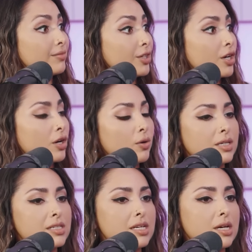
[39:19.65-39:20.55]
you know,
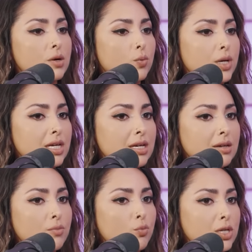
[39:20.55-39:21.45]
and
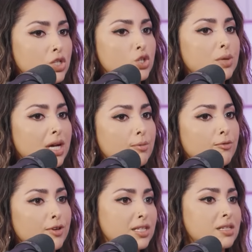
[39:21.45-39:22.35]
we do become
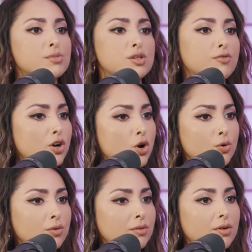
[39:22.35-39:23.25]
victims of our
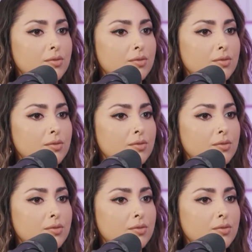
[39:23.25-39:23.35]
own